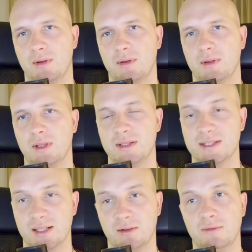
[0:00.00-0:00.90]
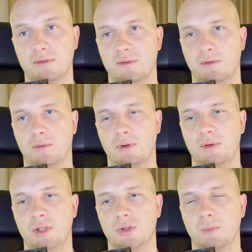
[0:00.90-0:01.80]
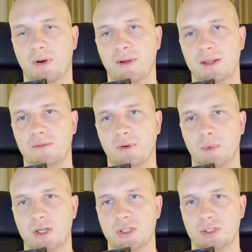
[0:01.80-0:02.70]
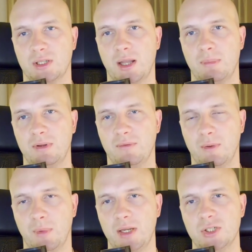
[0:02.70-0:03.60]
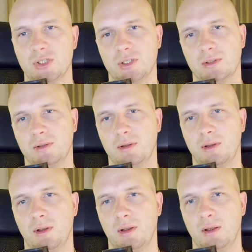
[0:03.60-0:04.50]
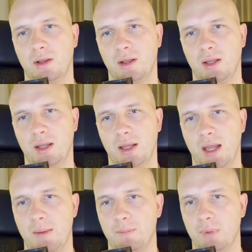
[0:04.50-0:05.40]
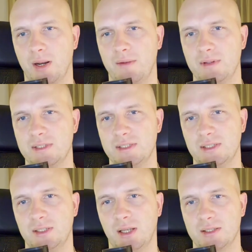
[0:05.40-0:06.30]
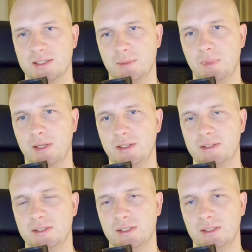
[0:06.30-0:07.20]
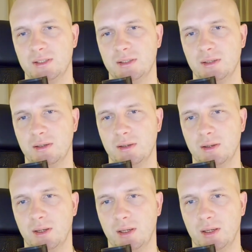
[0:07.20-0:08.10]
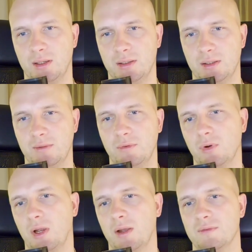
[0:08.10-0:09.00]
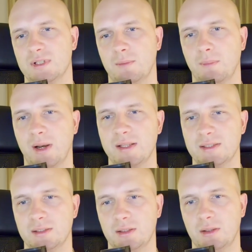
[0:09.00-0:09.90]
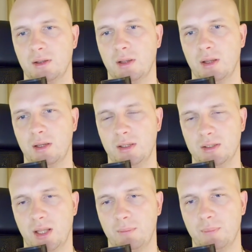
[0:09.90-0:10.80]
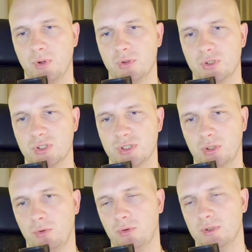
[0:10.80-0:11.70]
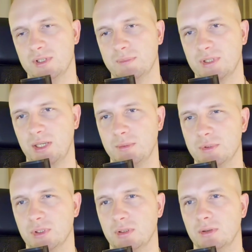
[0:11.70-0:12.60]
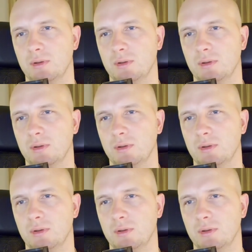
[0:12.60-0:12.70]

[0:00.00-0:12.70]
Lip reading: itself, we need to provide information, app information, app privacy, accessibility, and if you have some pricing, in-app purchase or subscription.